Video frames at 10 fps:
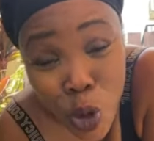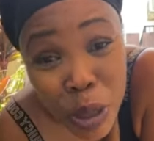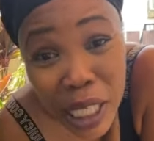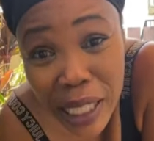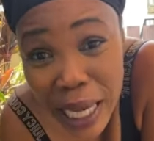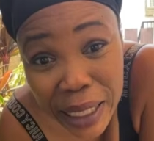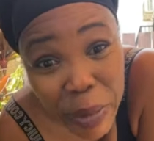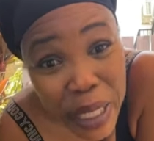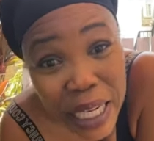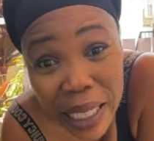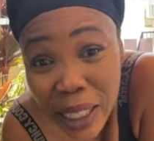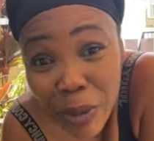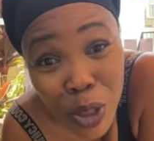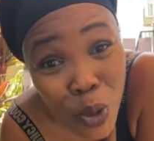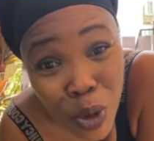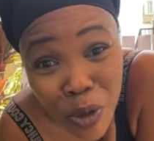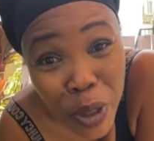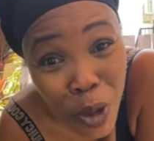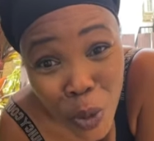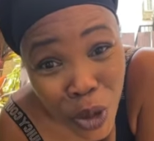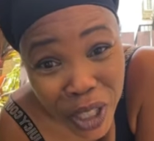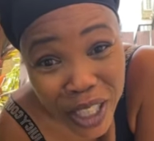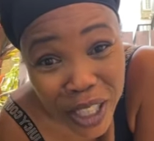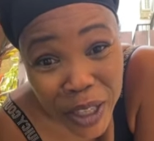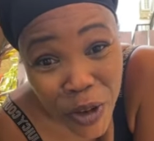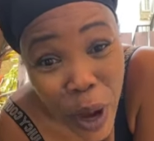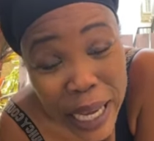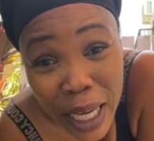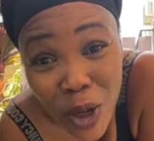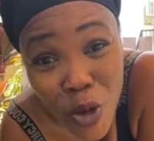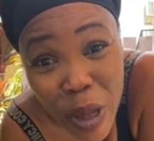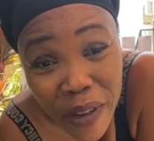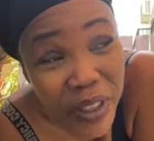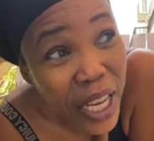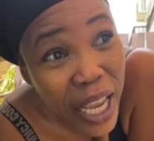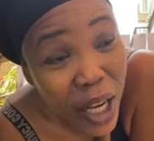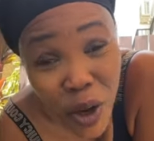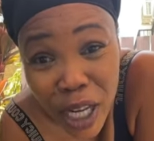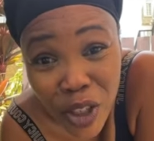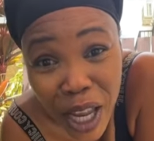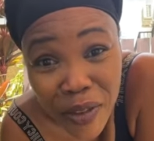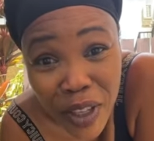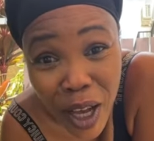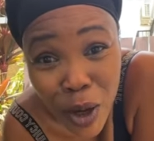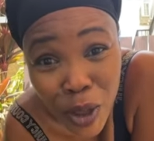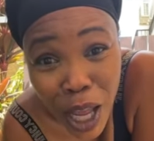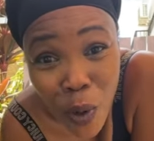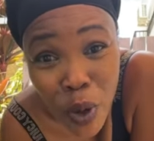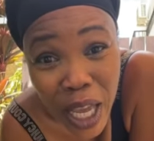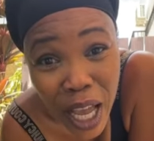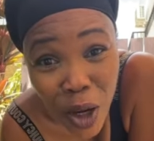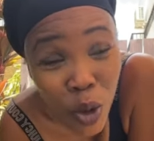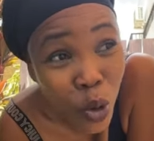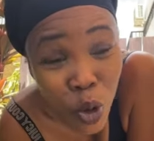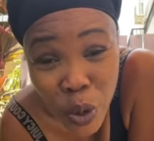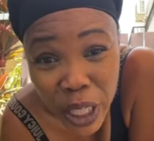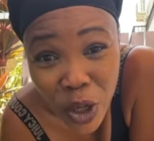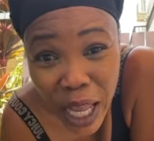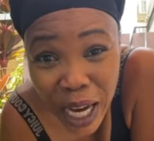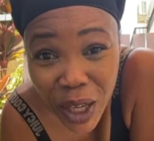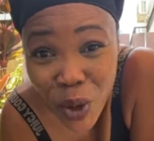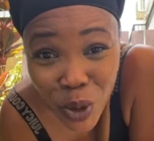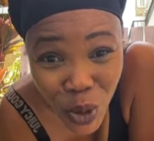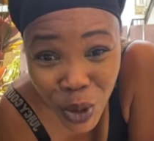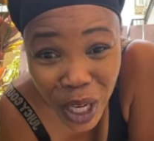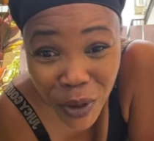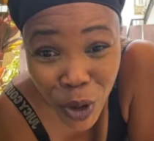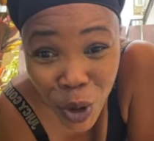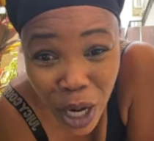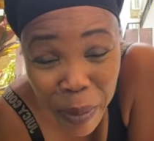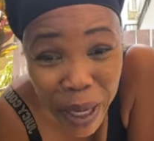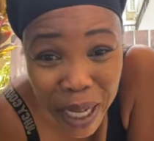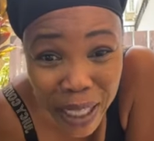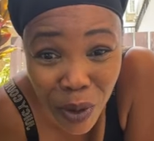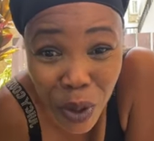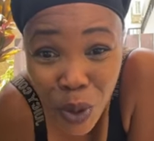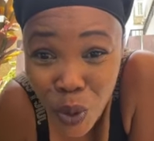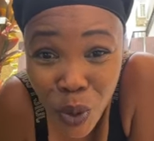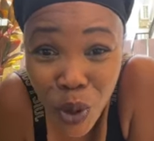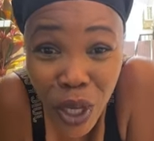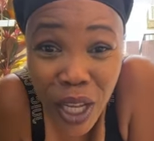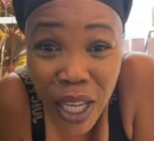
through me decide say me need to sell me soul to make no money. Right now, me have to there and I try to figure out a way I go to Queen, like a downtown, you have to go down a market with two